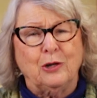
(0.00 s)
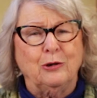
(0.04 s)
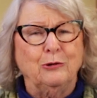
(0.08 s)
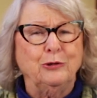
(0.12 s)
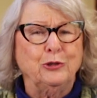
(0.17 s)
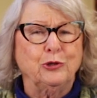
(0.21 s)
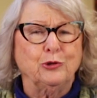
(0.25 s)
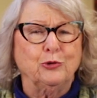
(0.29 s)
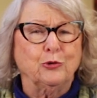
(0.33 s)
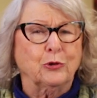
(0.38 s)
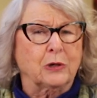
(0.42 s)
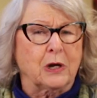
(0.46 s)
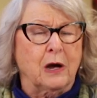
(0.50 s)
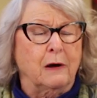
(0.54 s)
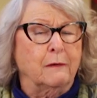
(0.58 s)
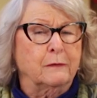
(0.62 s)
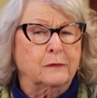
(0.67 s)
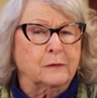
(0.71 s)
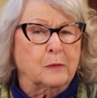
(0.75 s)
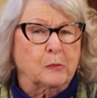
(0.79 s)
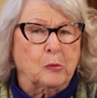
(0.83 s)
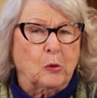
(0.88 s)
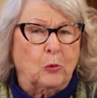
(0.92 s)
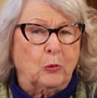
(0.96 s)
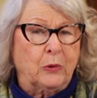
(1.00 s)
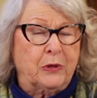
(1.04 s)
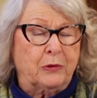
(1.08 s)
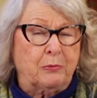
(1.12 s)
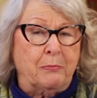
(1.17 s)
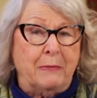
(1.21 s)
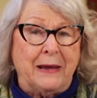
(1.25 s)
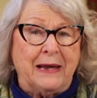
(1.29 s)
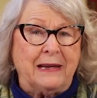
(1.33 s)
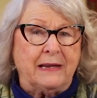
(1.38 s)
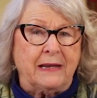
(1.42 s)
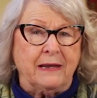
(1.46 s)
long as you're comfortable
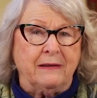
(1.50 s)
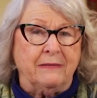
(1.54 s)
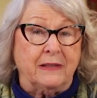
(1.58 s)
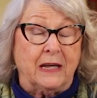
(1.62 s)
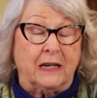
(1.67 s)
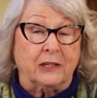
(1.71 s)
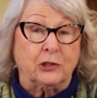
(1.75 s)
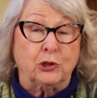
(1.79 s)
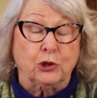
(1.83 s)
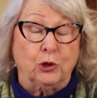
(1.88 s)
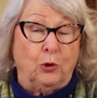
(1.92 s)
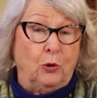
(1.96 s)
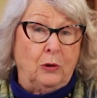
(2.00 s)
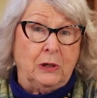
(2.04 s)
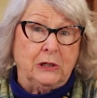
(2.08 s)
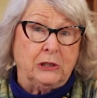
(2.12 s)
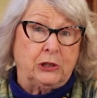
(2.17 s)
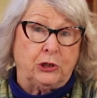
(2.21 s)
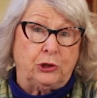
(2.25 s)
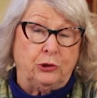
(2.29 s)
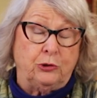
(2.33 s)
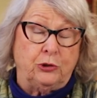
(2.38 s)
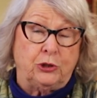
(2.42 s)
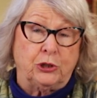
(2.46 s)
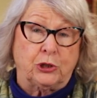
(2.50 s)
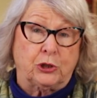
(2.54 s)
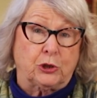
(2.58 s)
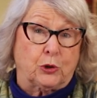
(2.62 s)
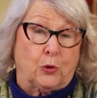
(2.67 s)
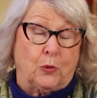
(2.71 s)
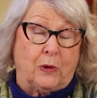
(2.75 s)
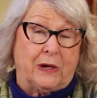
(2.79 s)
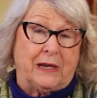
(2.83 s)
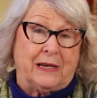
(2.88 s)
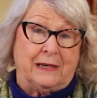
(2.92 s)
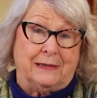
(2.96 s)
with making that choice, you just
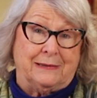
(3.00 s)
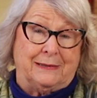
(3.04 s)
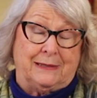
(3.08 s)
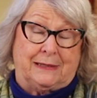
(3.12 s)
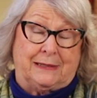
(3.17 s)
go ahead